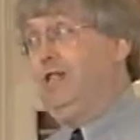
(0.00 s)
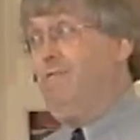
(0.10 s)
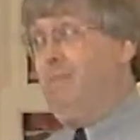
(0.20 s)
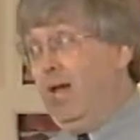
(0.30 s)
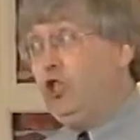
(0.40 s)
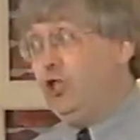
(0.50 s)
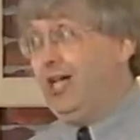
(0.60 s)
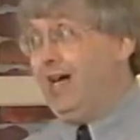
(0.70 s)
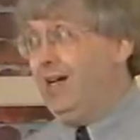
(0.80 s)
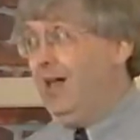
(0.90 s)
of major
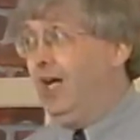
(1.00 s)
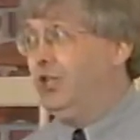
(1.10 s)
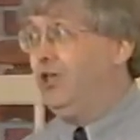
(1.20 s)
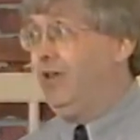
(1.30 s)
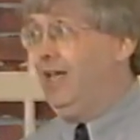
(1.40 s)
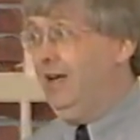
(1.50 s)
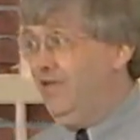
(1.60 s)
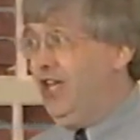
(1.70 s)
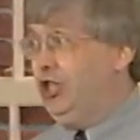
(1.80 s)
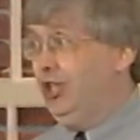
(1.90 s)
technological
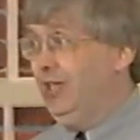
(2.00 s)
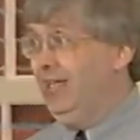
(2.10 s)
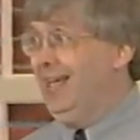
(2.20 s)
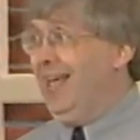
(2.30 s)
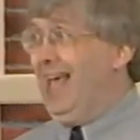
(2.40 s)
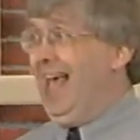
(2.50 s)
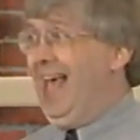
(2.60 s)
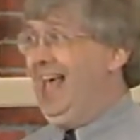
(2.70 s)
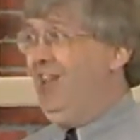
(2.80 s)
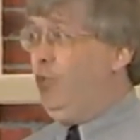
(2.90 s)
innovation,
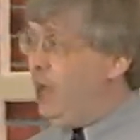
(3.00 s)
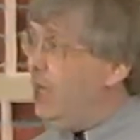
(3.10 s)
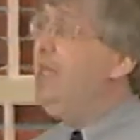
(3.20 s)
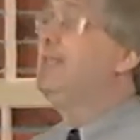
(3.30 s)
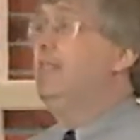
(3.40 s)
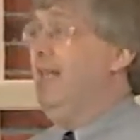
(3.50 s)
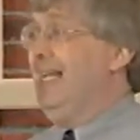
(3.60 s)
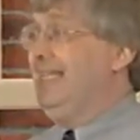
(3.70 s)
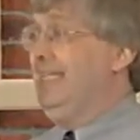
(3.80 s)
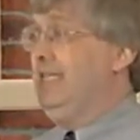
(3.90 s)
And the real
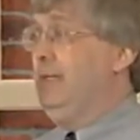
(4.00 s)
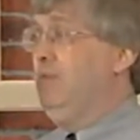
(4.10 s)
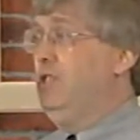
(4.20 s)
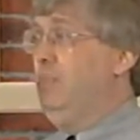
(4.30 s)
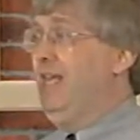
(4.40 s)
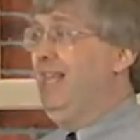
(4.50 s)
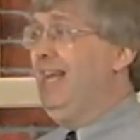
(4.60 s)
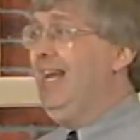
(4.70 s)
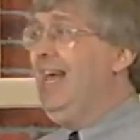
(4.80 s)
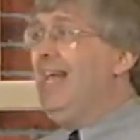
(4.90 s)
lesson seems to be
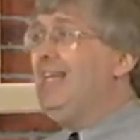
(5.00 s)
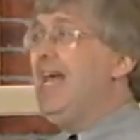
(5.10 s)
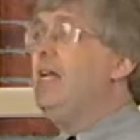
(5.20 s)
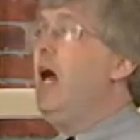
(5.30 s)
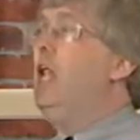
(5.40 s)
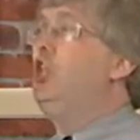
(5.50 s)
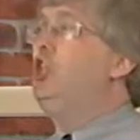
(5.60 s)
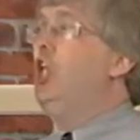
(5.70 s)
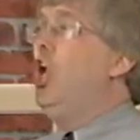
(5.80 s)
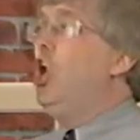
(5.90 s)
that
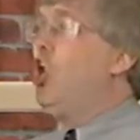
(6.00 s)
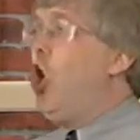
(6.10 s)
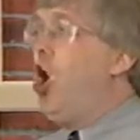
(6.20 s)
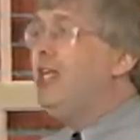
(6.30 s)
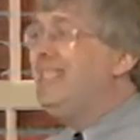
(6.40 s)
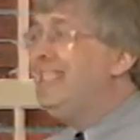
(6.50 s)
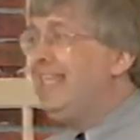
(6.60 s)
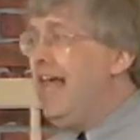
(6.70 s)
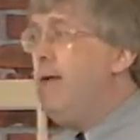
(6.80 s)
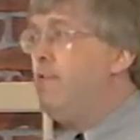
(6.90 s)
technology causes
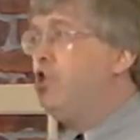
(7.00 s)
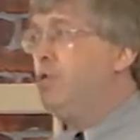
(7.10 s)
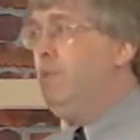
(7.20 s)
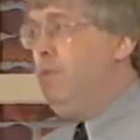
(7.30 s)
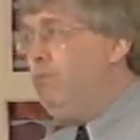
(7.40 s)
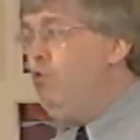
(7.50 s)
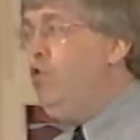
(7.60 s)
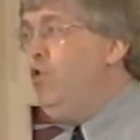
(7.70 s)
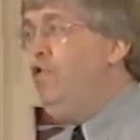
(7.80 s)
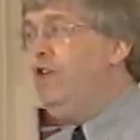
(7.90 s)
labor to be
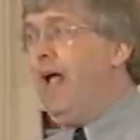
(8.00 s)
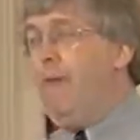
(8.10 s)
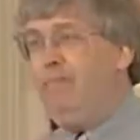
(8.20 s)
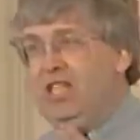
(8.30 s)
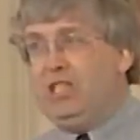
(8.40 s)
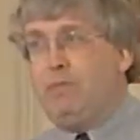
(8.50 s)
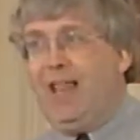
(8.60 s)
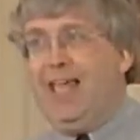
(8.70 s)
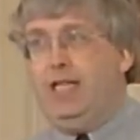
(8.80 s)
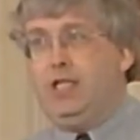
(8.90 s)
moved and
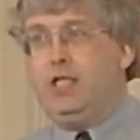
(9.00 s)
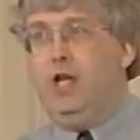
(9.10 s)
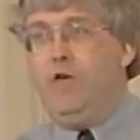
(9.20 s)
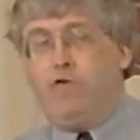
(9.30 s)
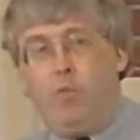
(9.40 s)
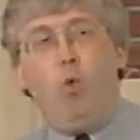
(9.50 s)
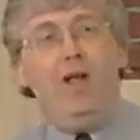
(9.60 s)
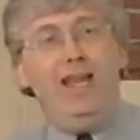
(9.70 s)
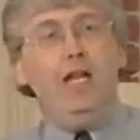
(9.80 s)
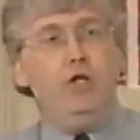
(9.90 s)
displaced from
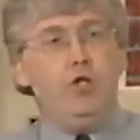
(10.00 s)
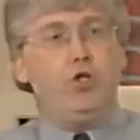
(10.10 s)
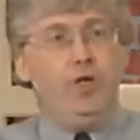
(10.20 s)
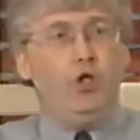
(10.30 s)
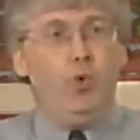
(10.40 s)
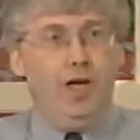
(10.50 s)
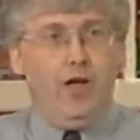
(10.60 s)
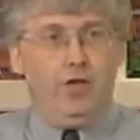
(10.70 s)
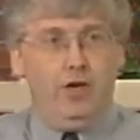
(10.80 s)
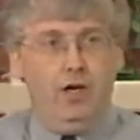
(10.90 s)
one industry to
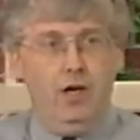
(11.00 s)
another.